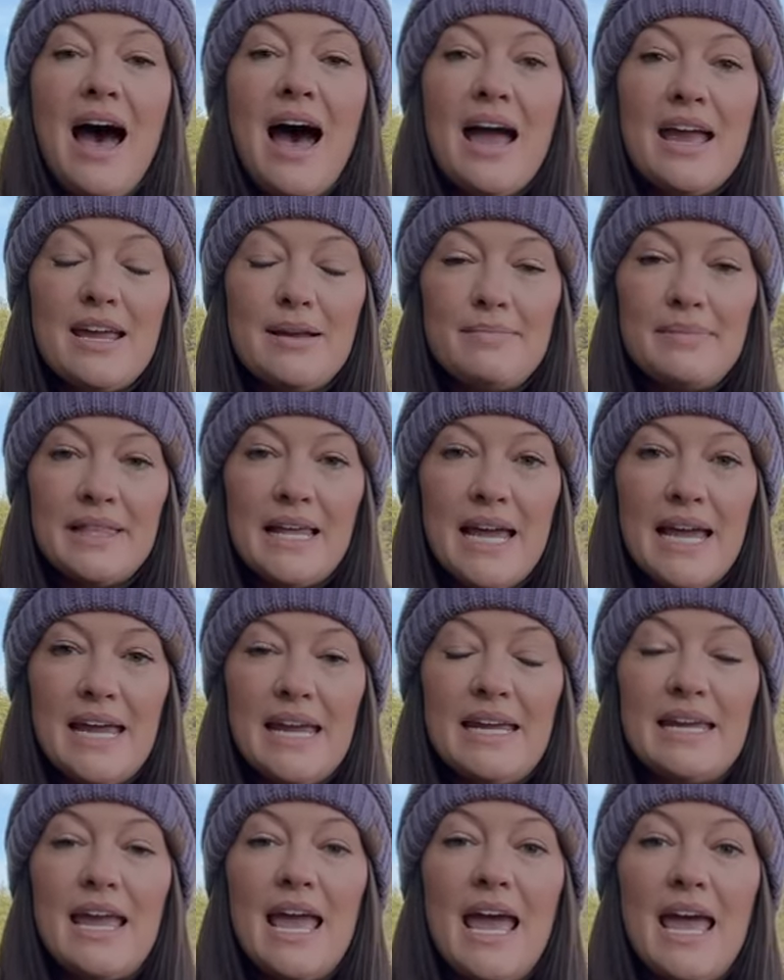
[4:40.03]
I am
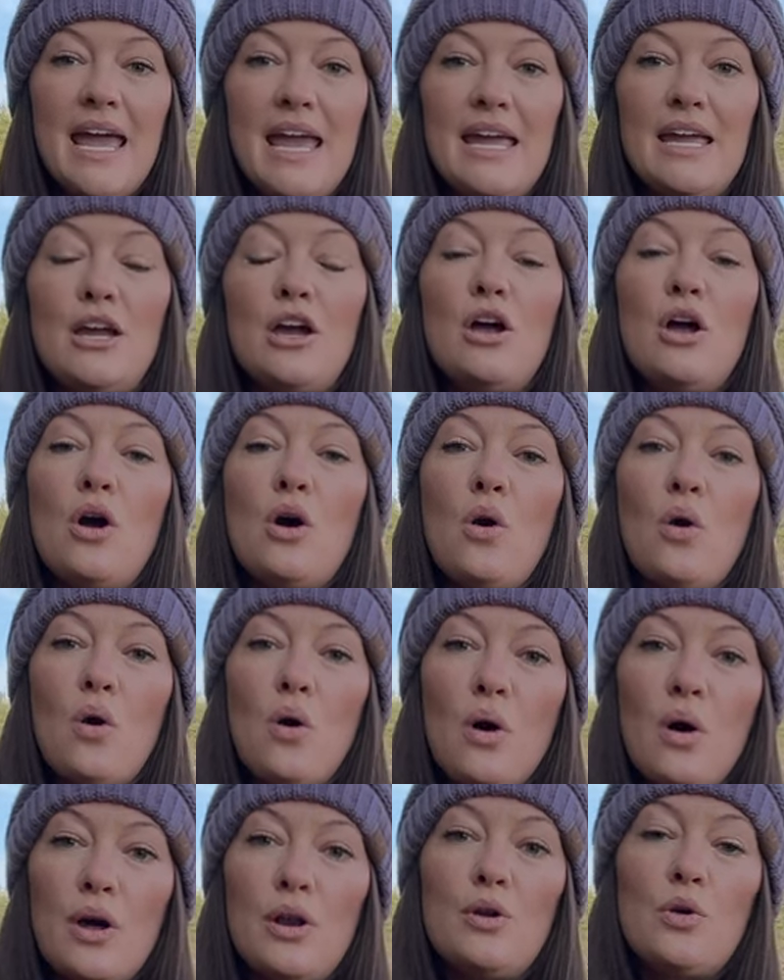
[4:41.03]
laying a
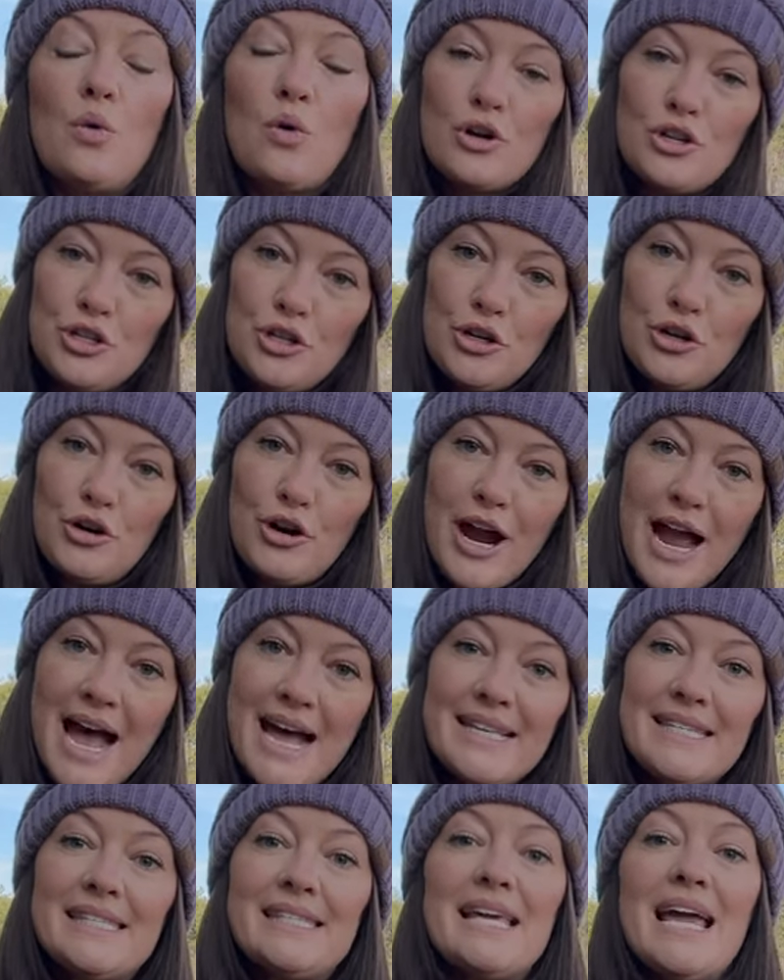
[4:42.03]
an orchard
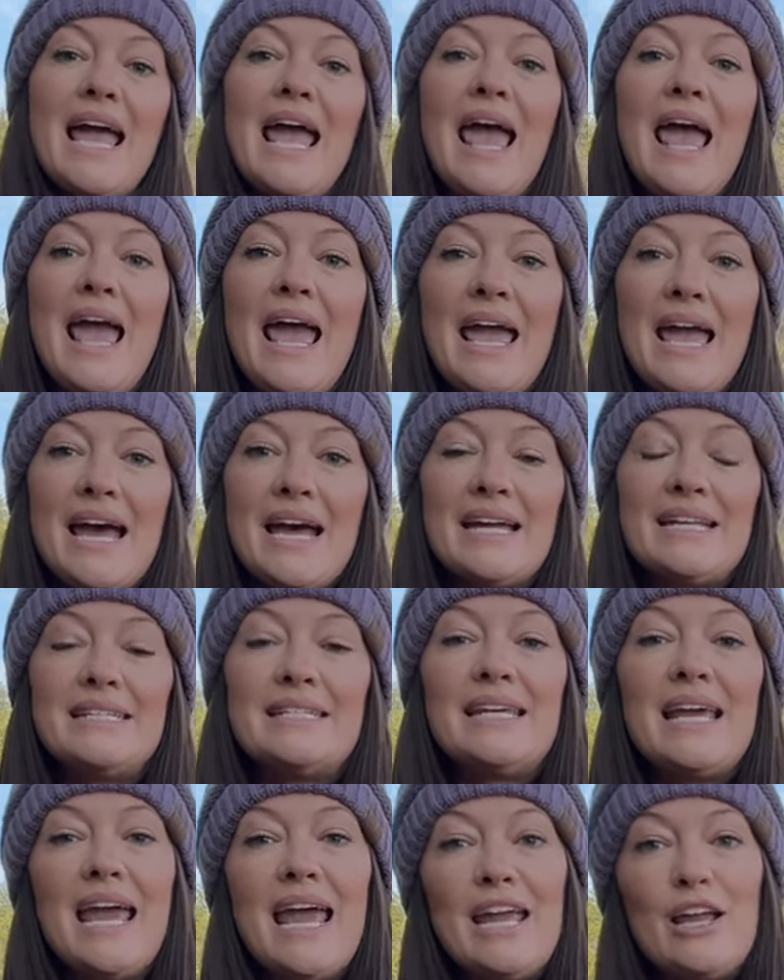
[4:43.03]
grass
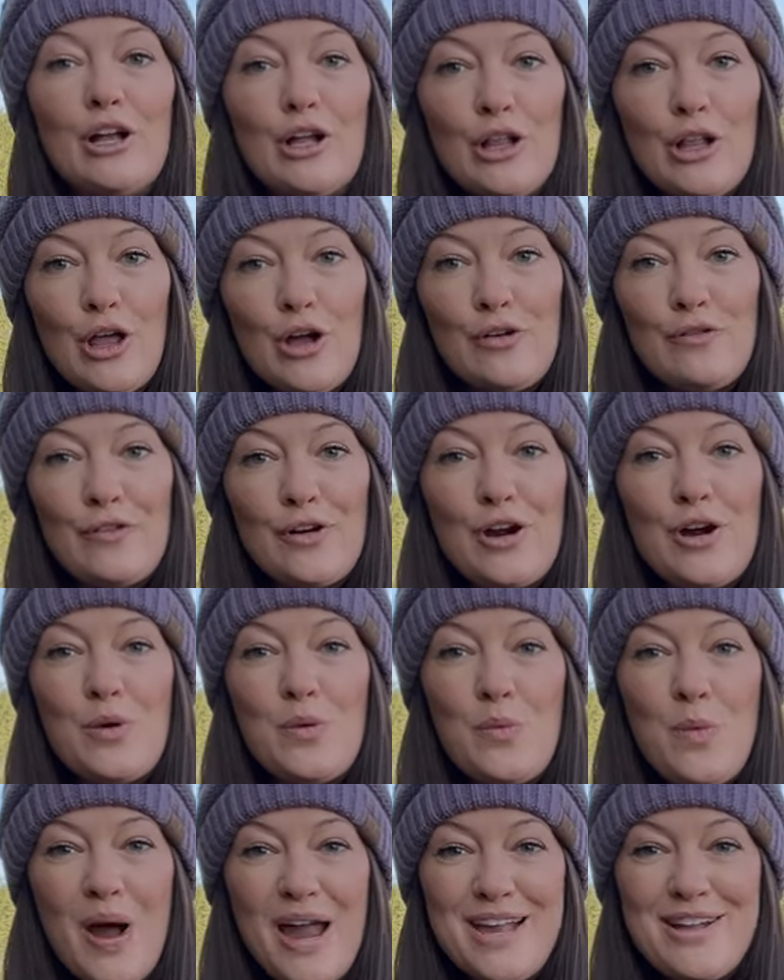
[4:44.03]
and a clover, a
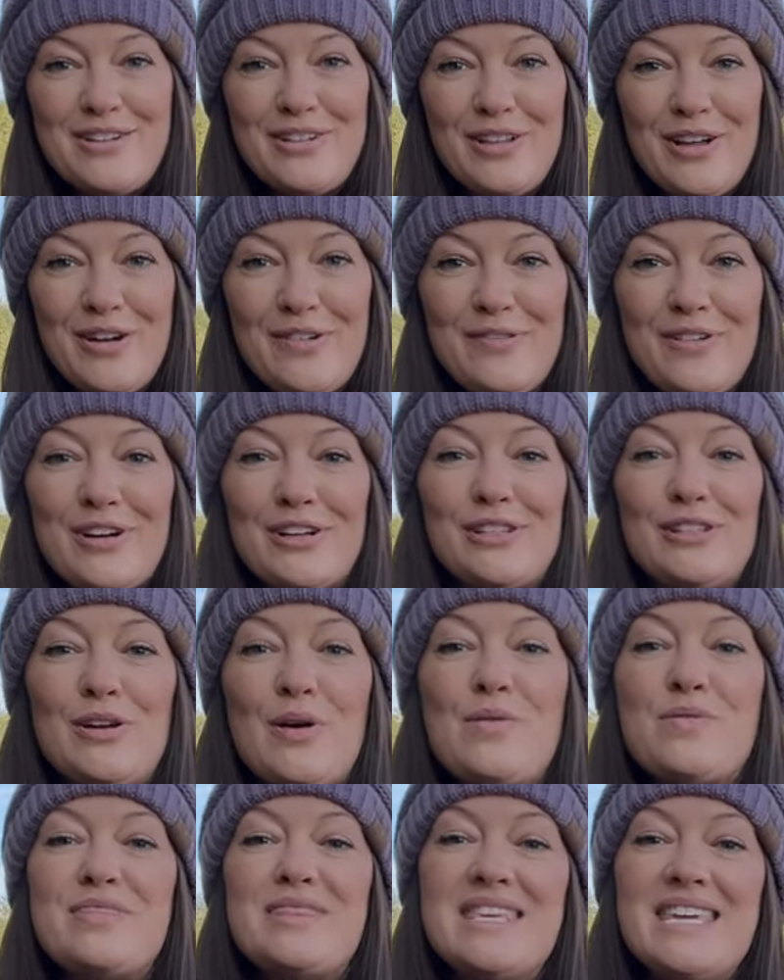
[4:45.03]
white clover.
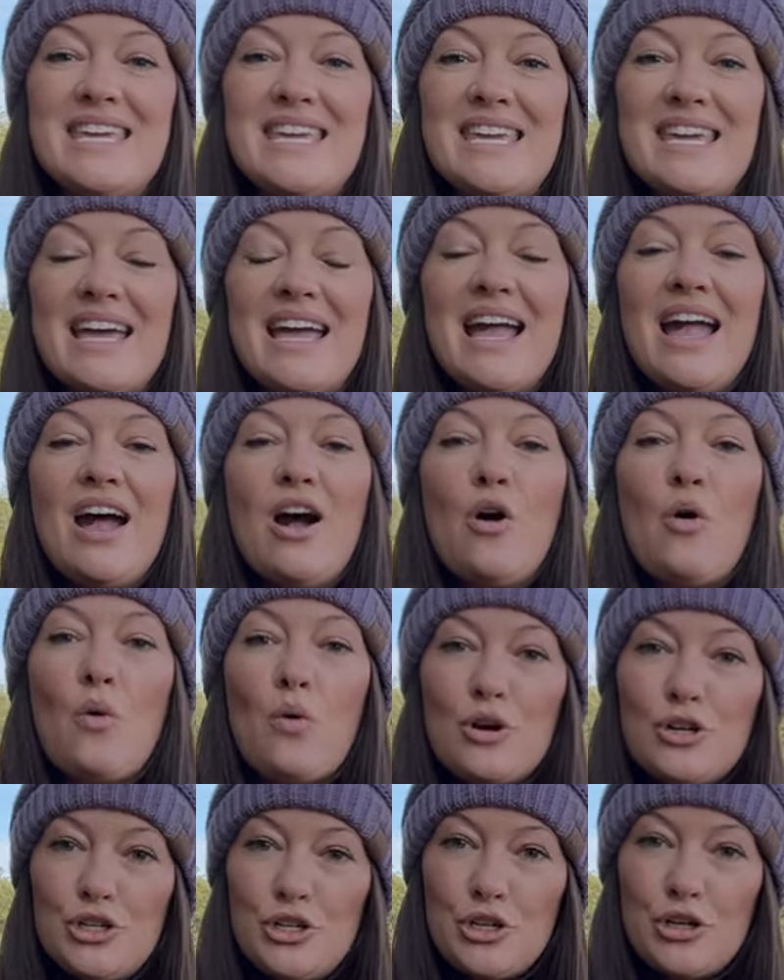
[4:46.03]
So the
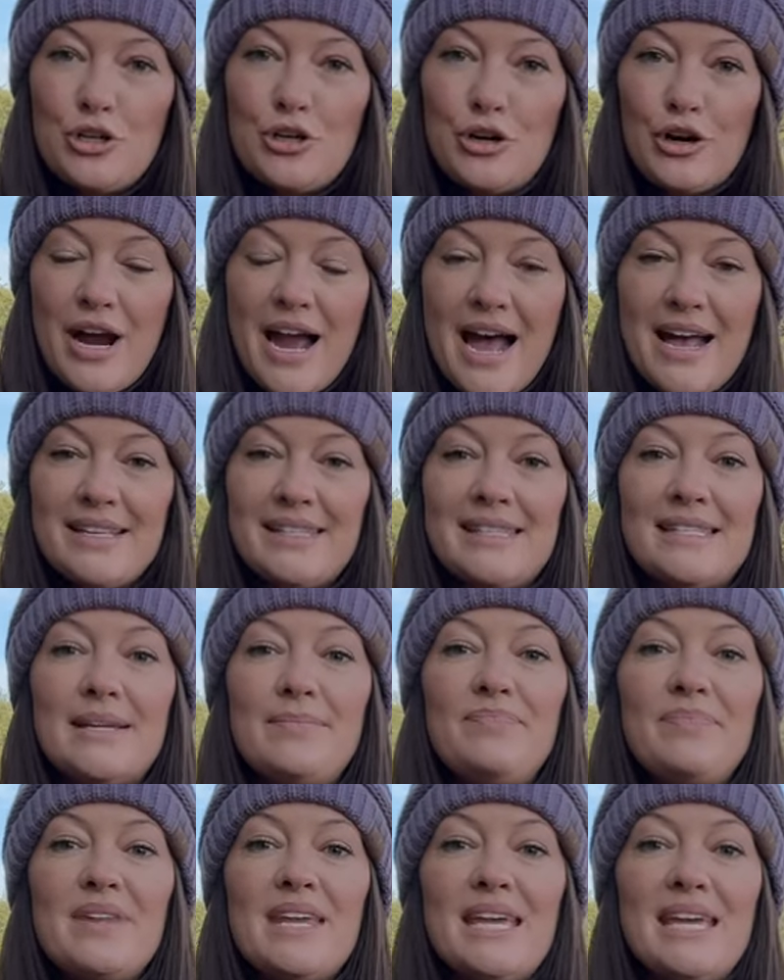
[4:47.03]
orchard grass
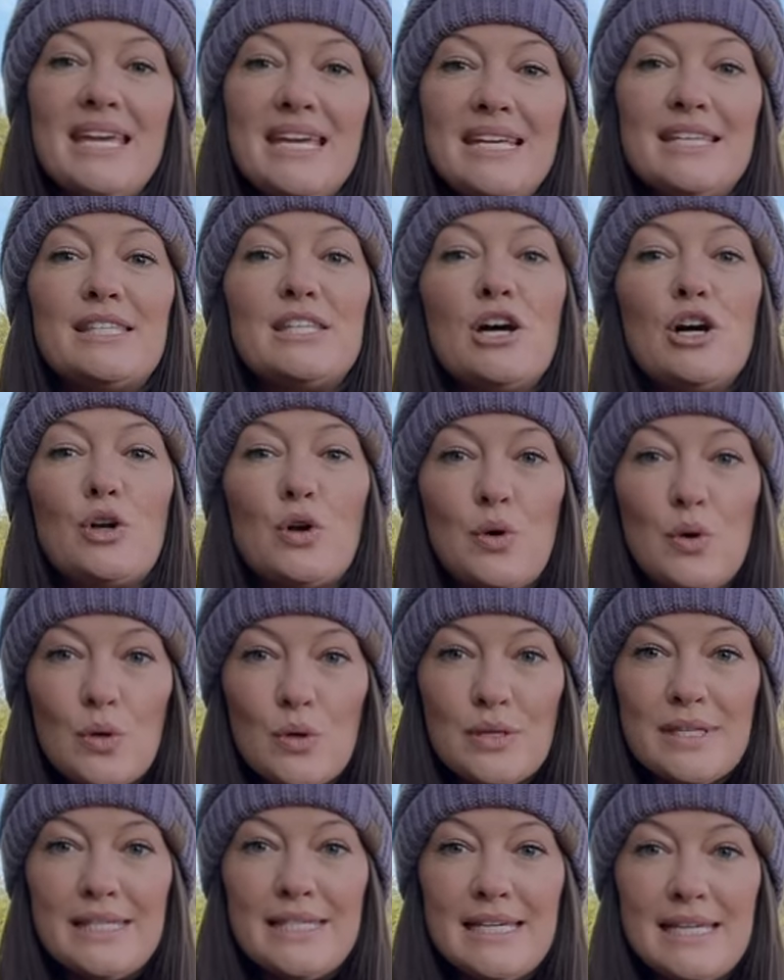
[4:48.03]
is a
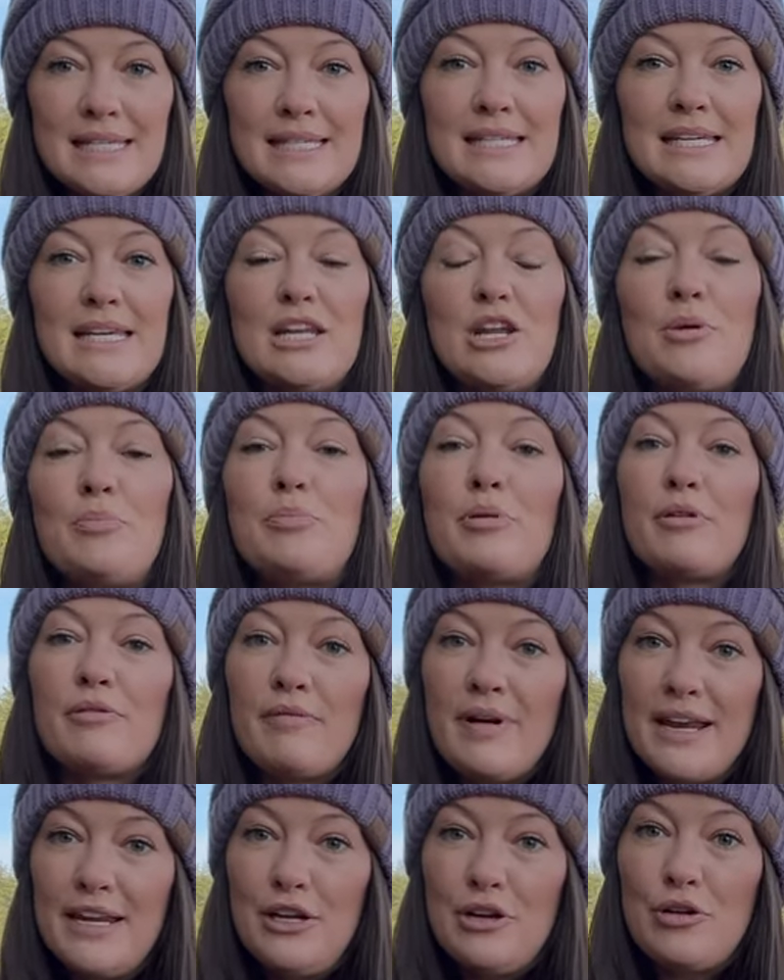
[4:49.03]
cool season
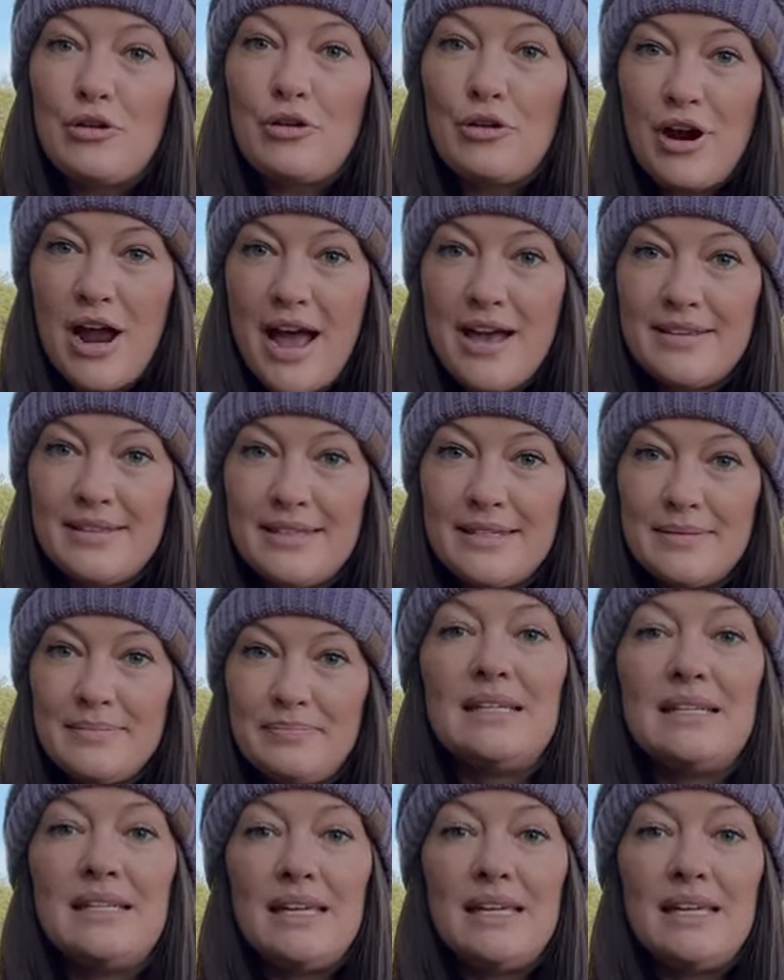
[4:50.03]
perennial grass.